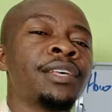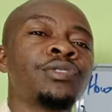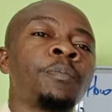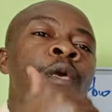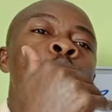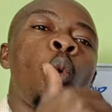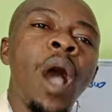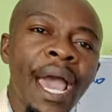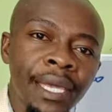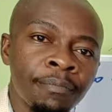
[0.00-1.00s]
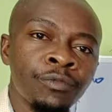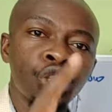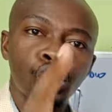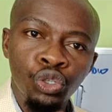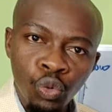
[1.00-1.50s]
So why
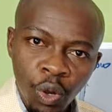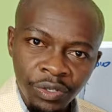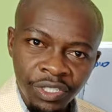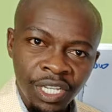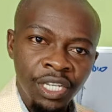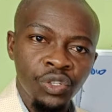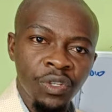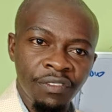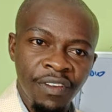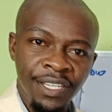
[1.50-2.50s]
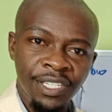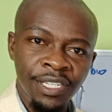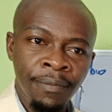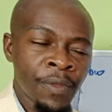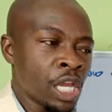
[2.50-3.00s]
do you want to invest?